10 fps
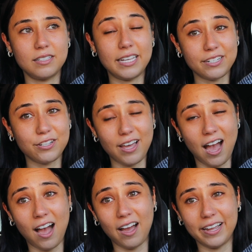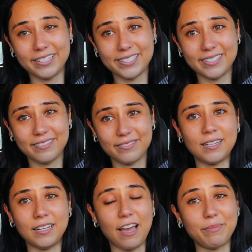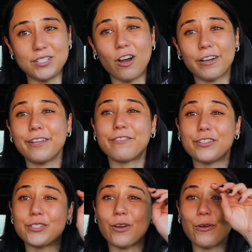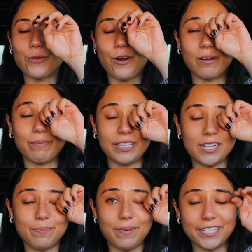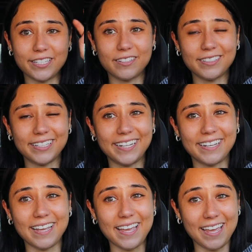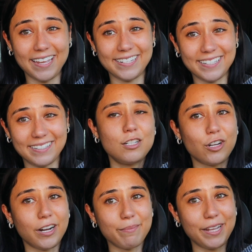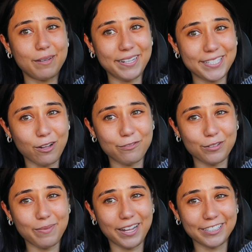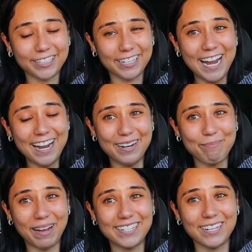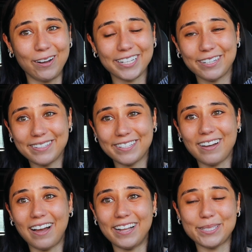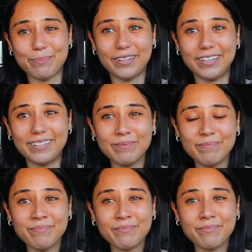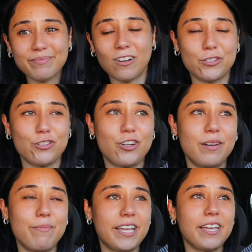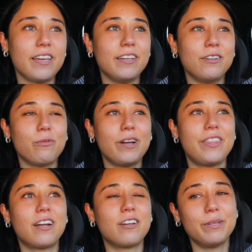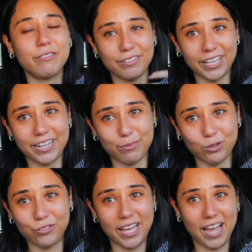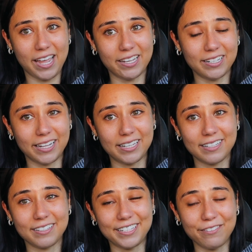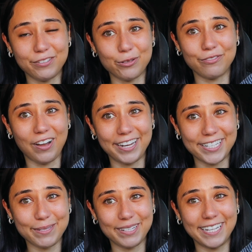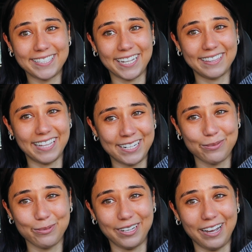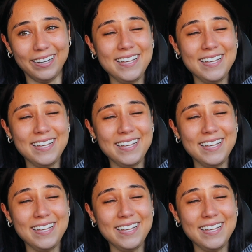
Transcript: get to the highs. And I've been talking for so long, but that's basically it. Trying to make myself feel better by talking with you guys, but also try to make it in a way that can be relatable and that I could like give you advice, because like that's what